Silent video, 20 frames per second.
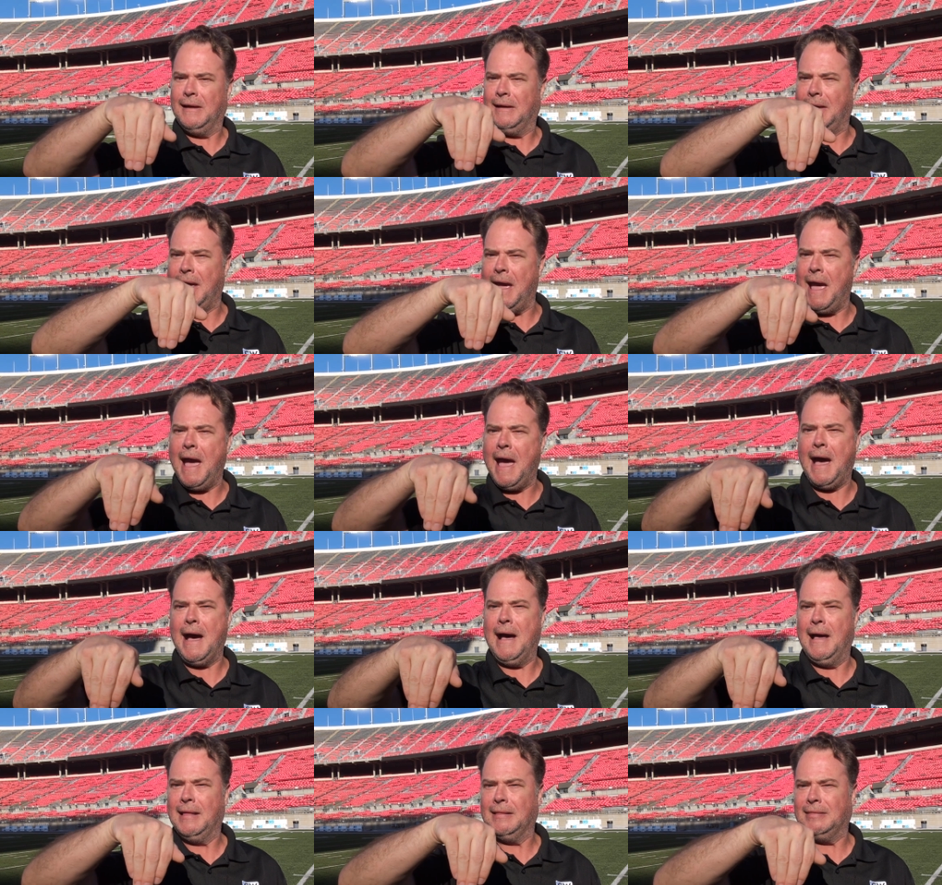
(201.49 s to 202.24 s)

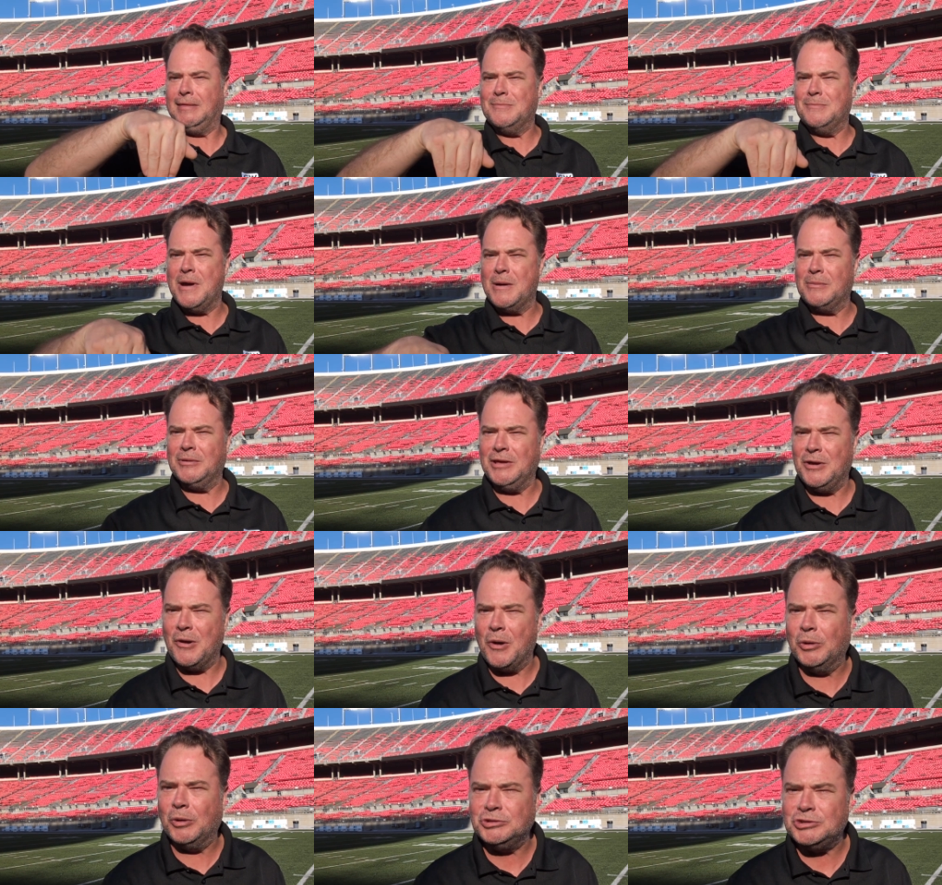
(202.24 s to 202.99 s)
Yeah, remember
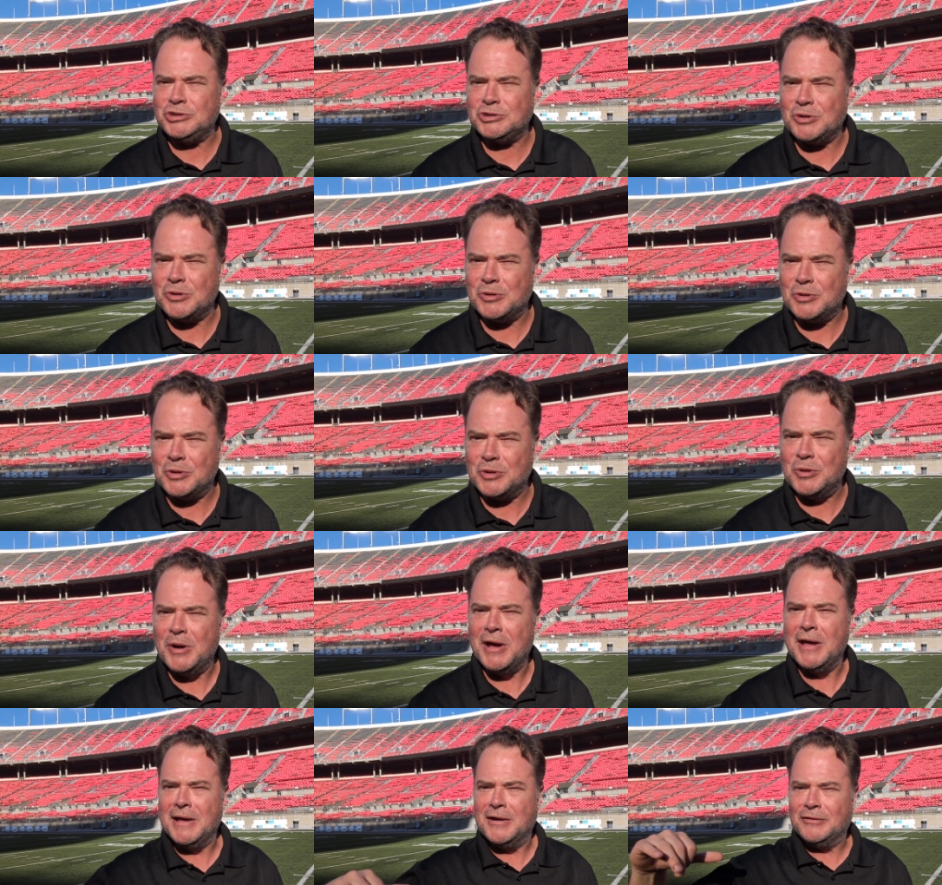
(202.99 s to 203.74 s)
the old
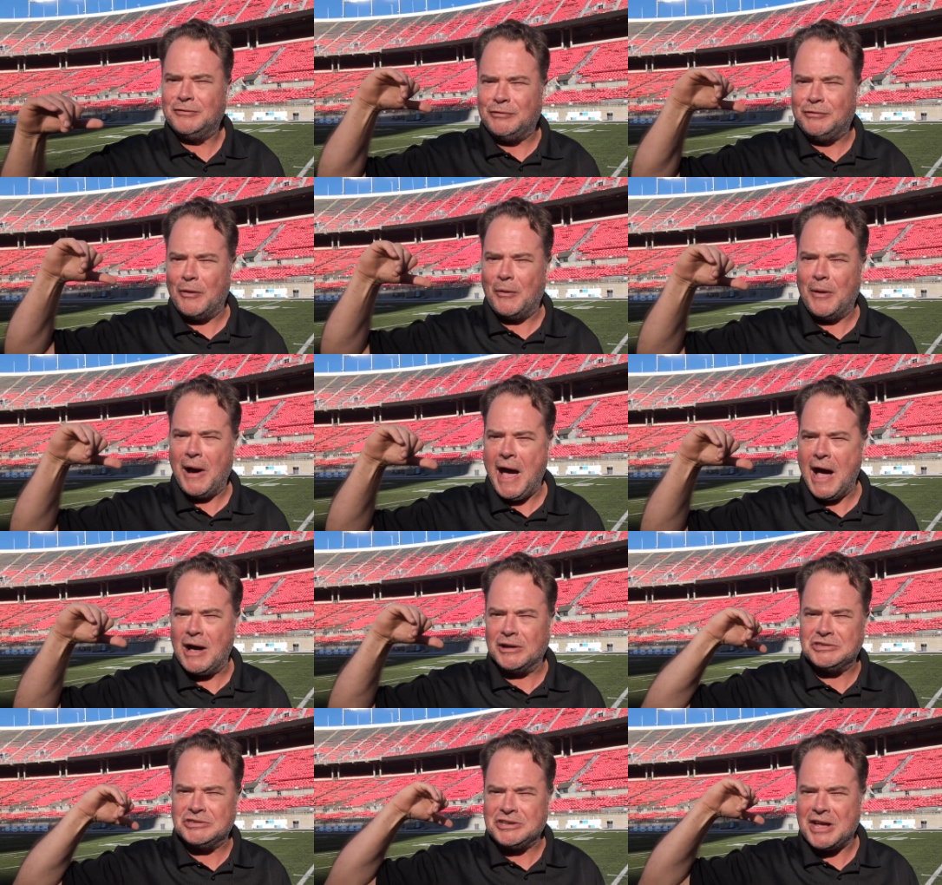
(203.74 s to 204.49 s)
school full
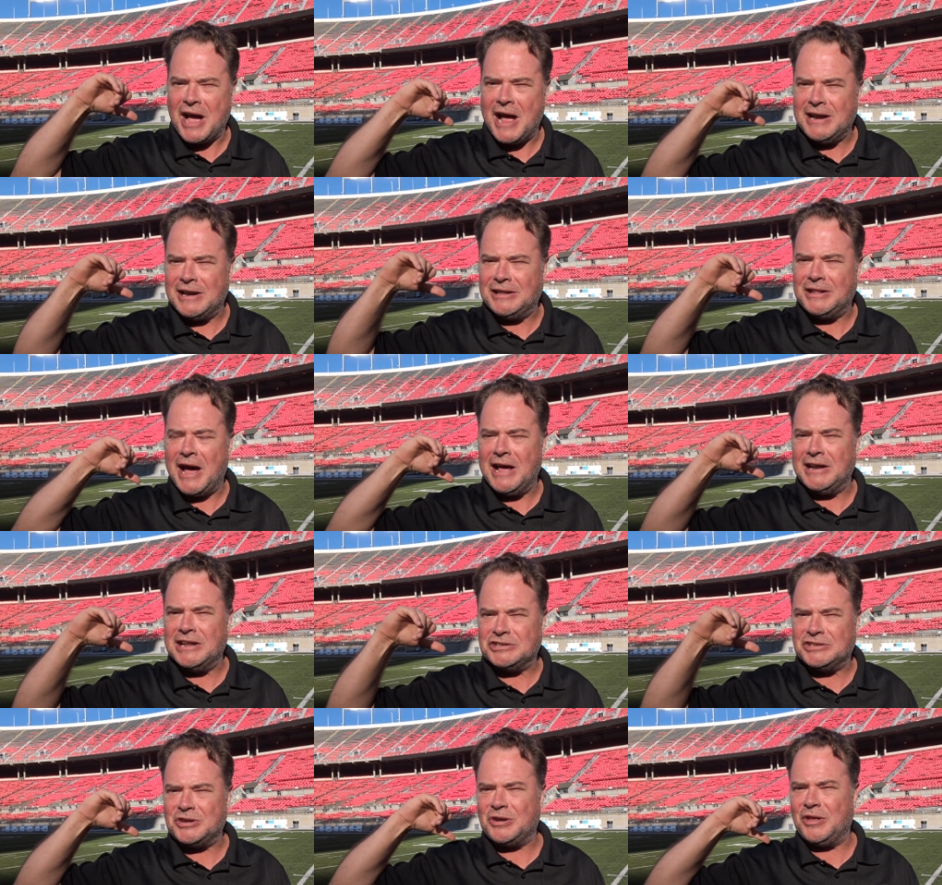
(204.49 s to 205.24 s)
house, kind of not
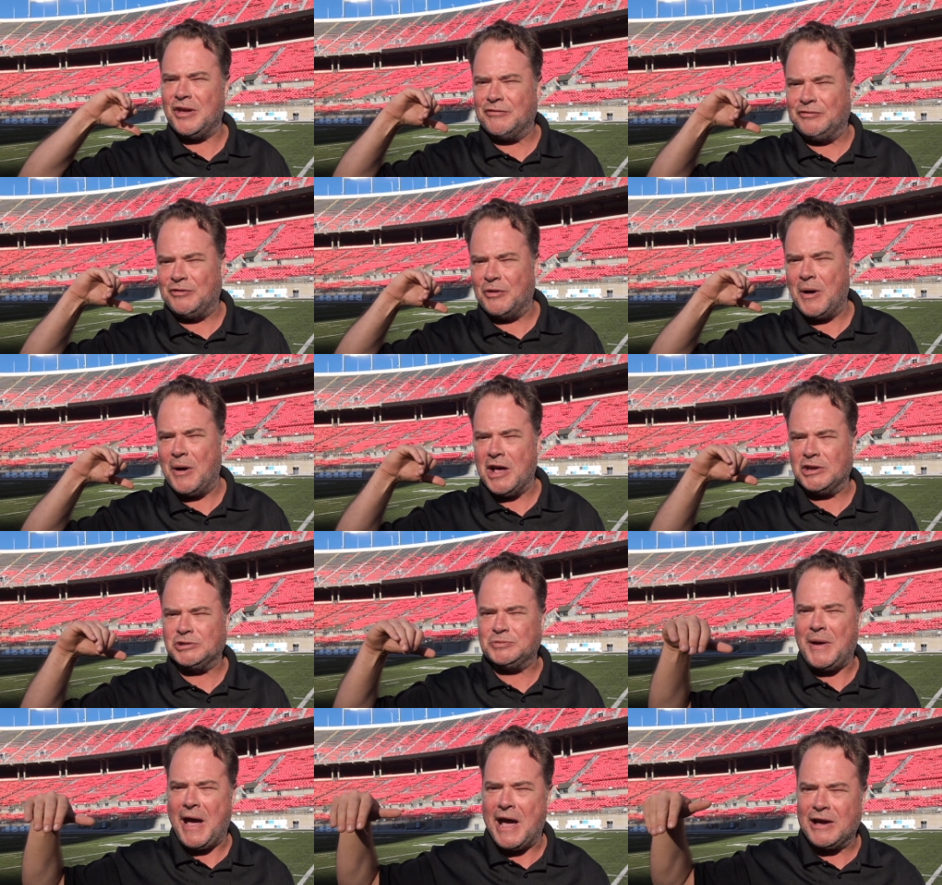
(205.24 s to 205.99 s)
necessarily a full
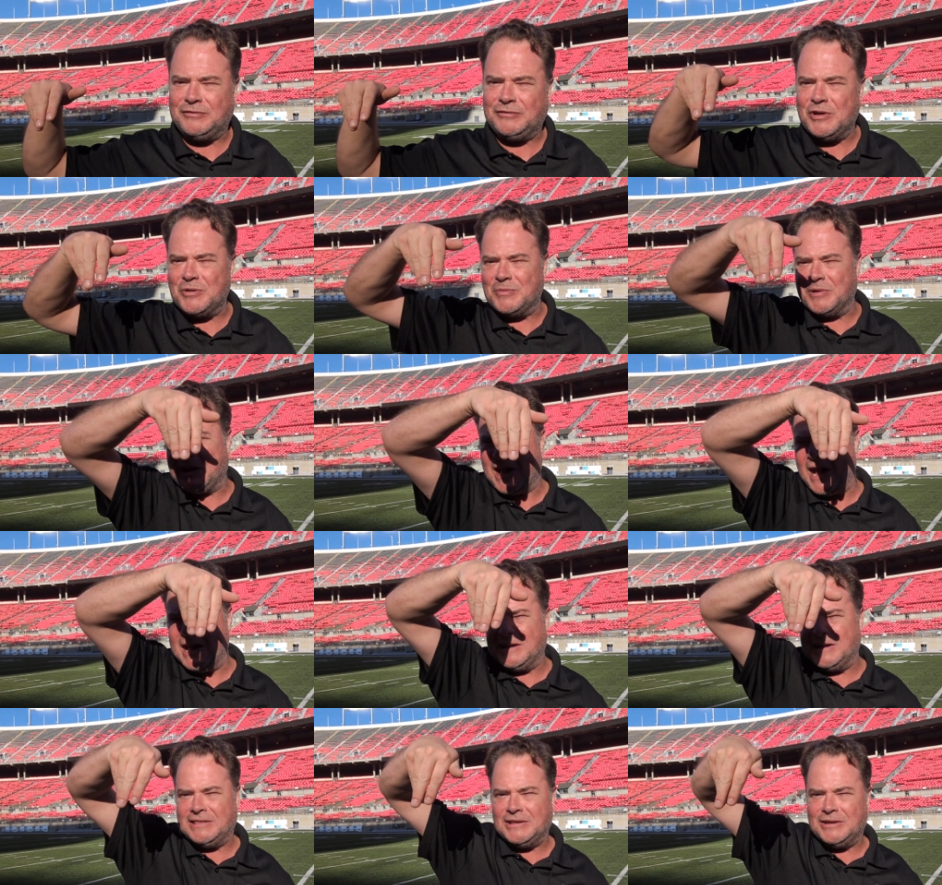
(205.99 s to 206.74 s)
house backfield, but
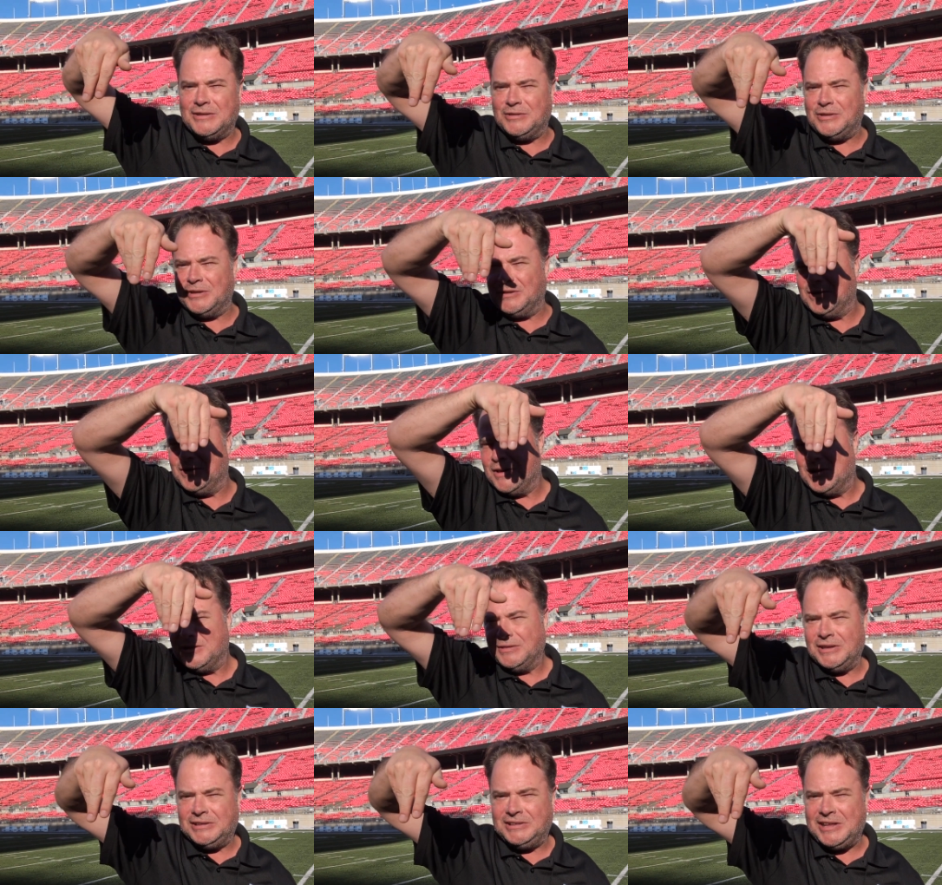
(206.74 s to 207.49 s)
kind of the
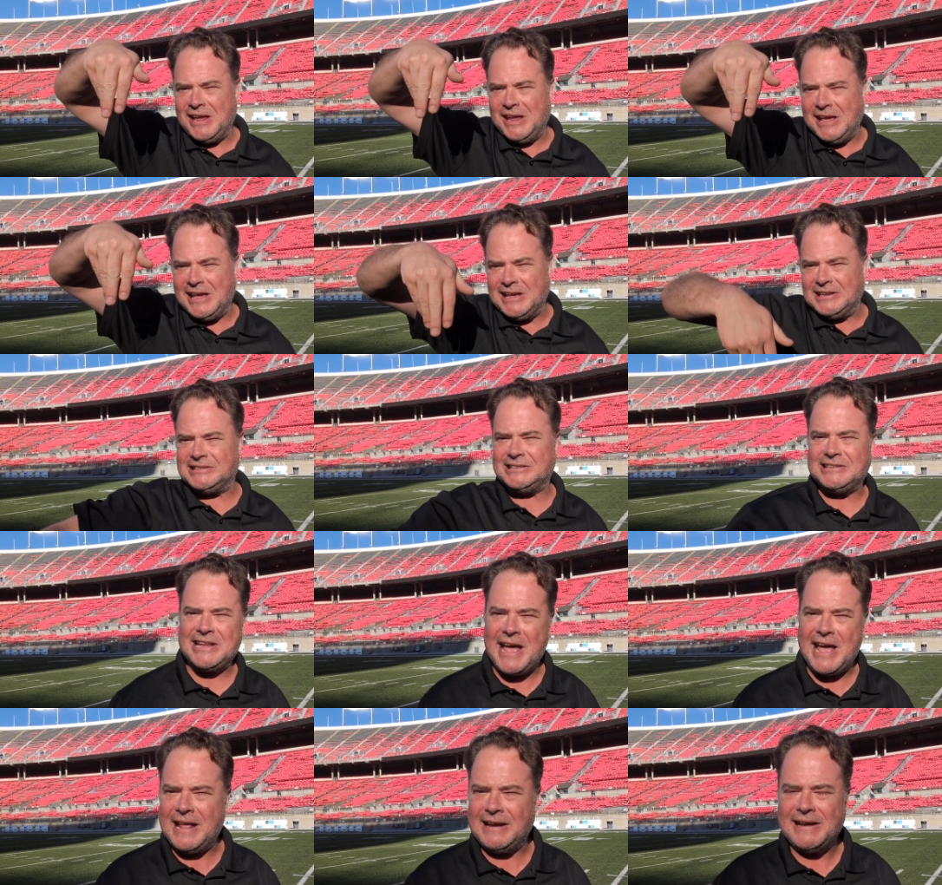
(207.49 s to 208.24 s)
T
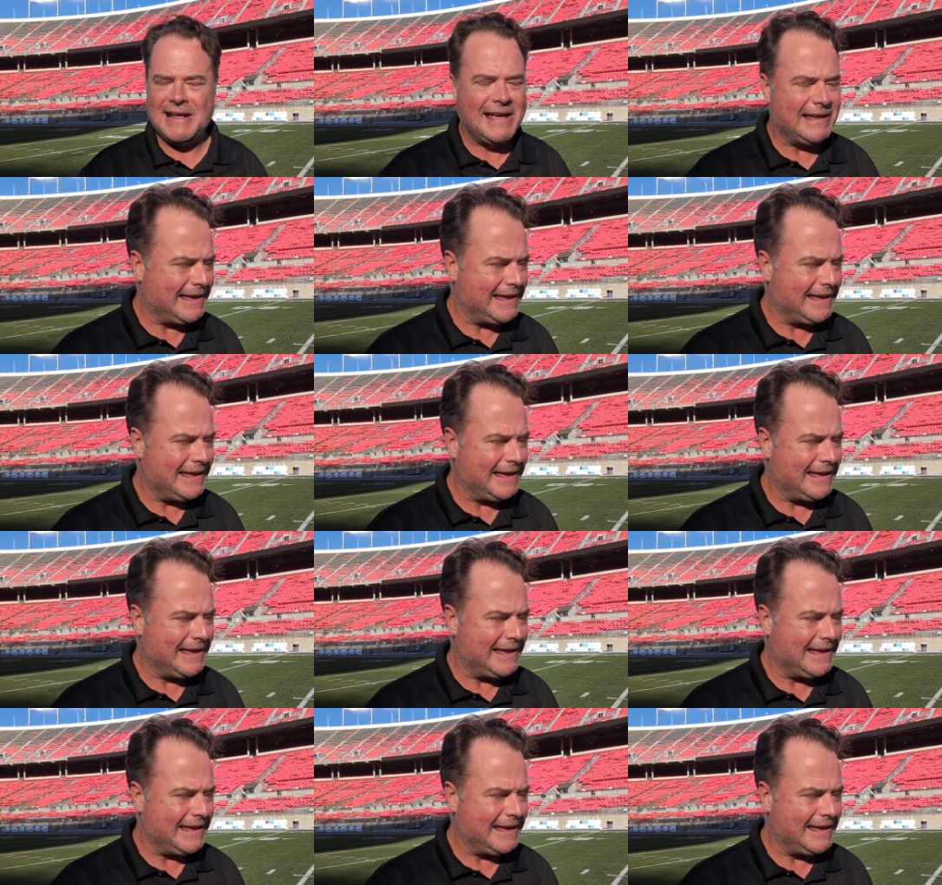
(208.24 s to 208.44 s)
set?